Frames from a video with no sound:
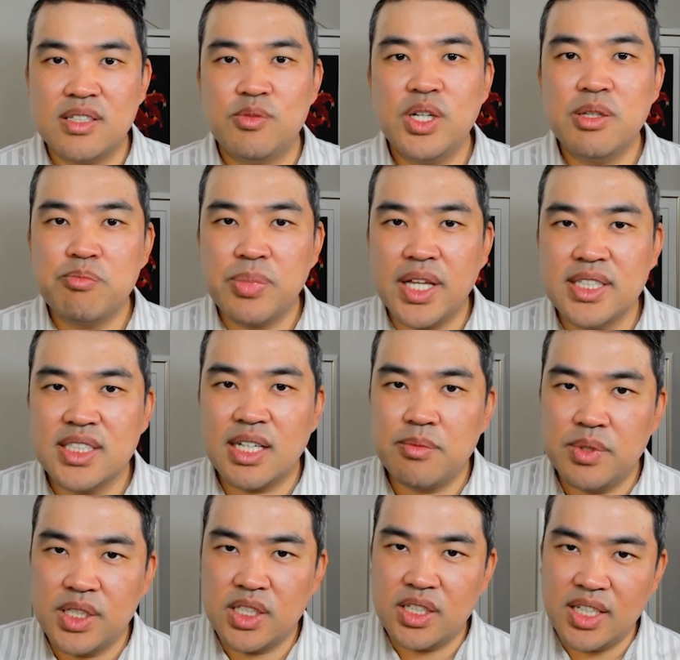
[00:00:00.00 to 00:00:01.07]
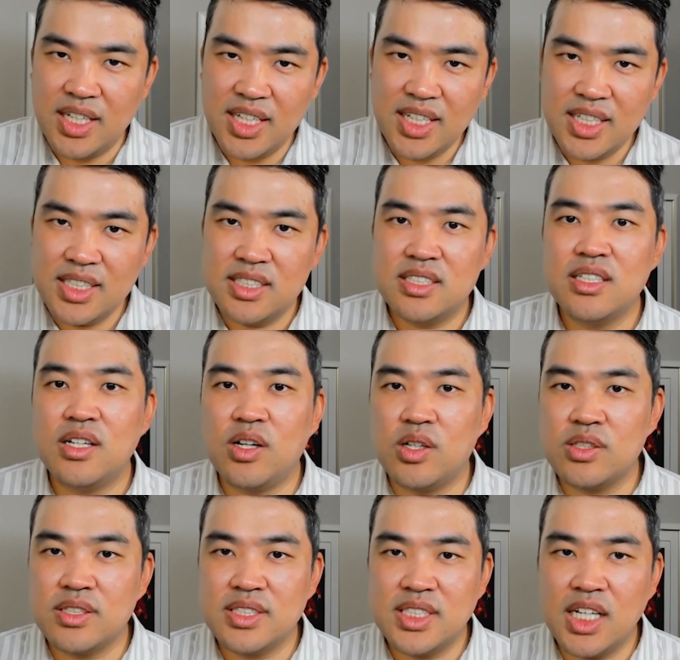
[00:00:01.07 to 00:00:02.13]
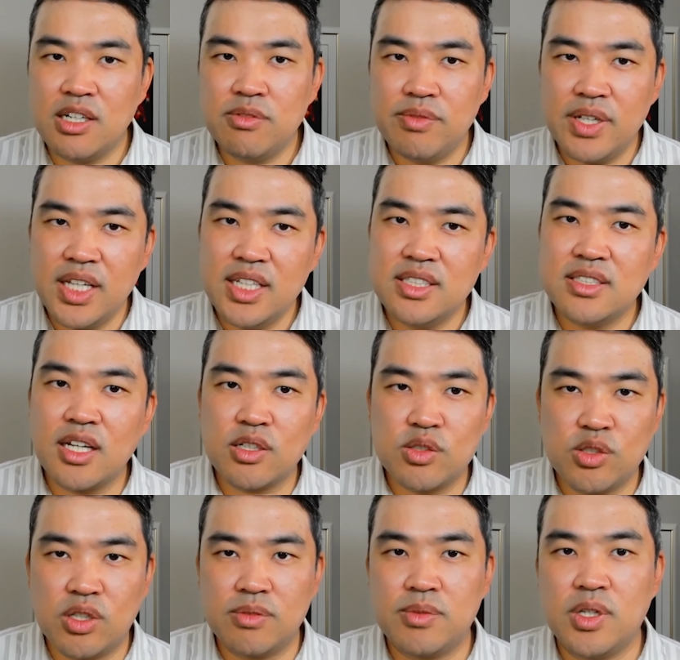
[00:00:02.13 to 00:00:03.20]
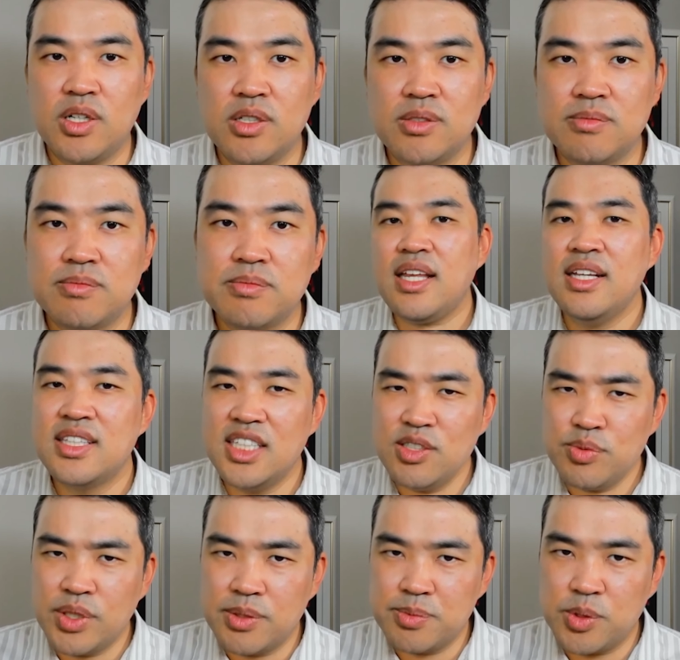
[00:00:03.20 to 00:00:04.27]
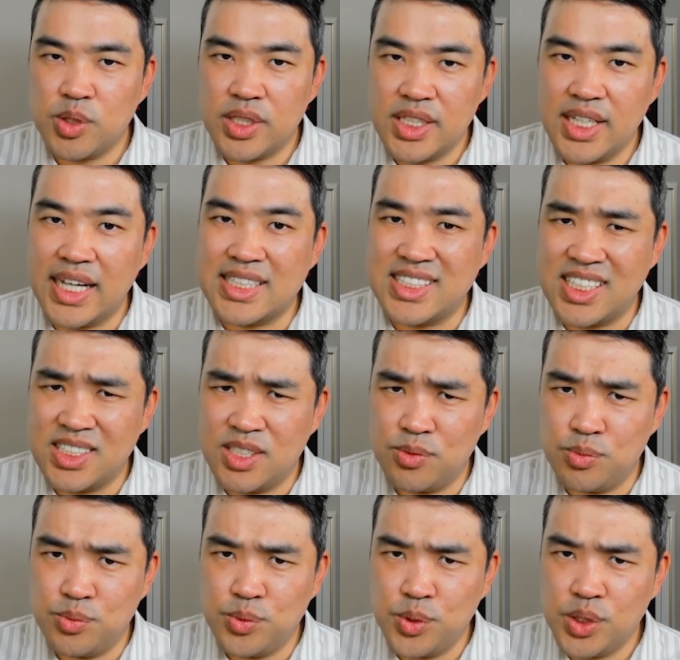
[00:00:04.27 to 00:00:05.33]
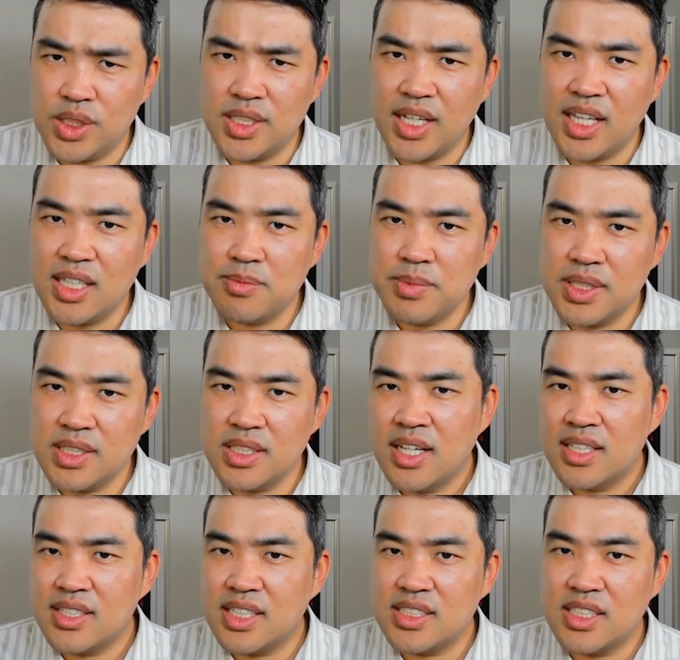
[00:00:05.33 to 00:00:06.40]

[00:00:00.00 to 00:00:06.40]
We can place them in the east or the southeast sector of the home. This will absorb any excessive wood element, thus